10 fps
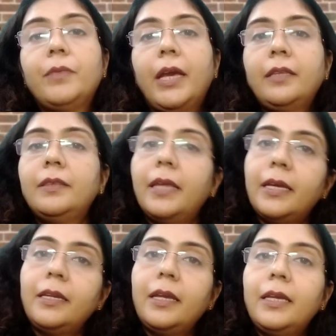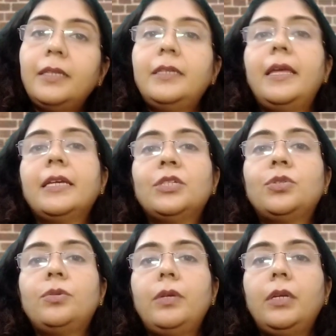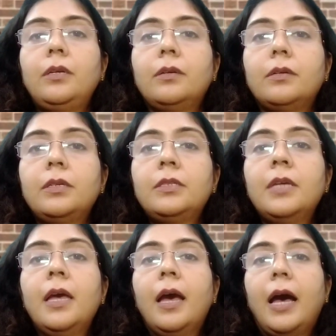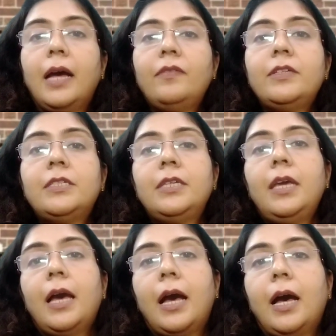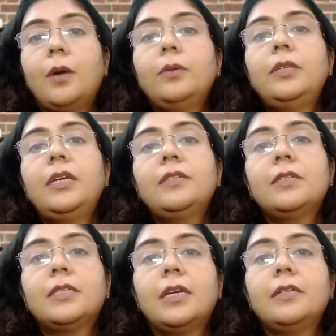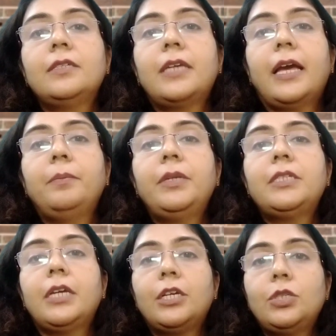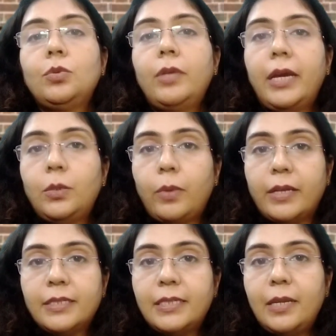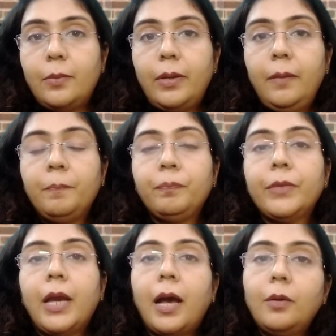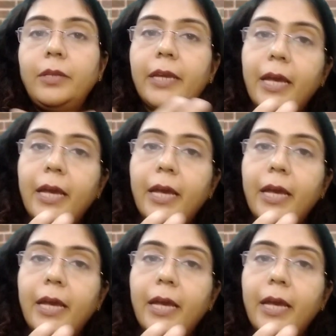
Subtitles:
and then in next 3 years I will see how these skills can be taken to the advanced level, how they